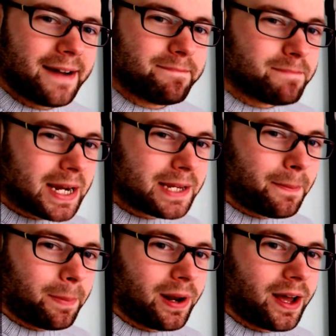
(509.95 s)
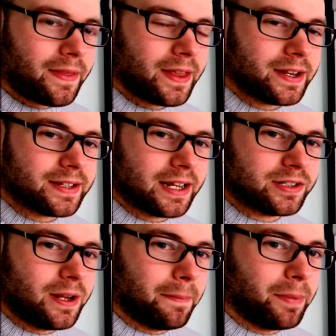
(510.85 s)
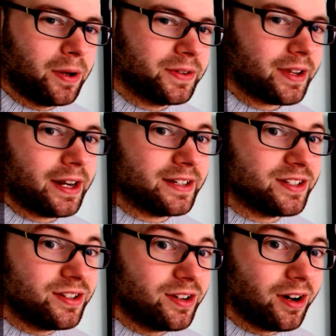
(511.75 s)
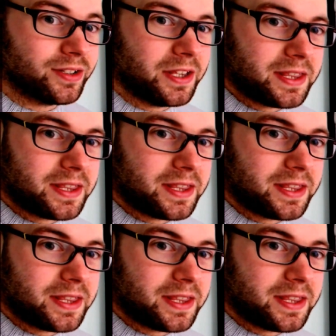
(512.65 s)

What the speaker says: might imply that it's actually a bond, and it's not.